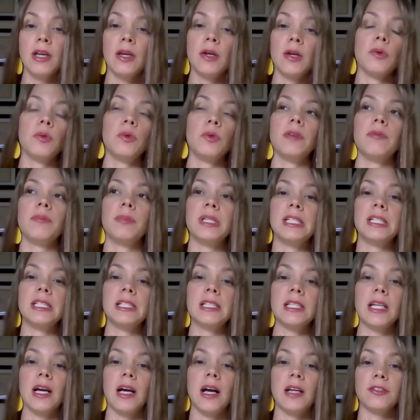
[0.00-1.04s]
we've been
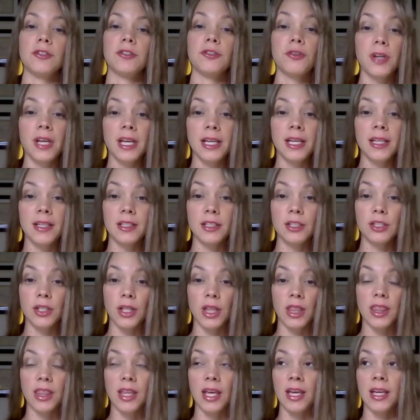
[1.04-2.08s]
trained to
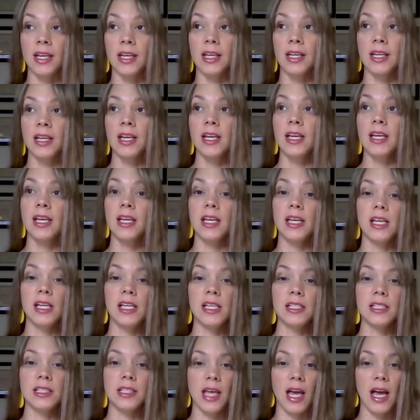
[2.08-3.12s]
think,
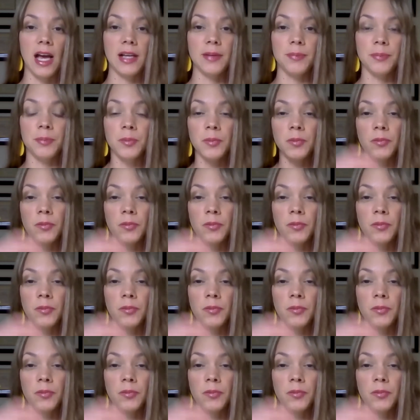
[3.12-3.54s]
is that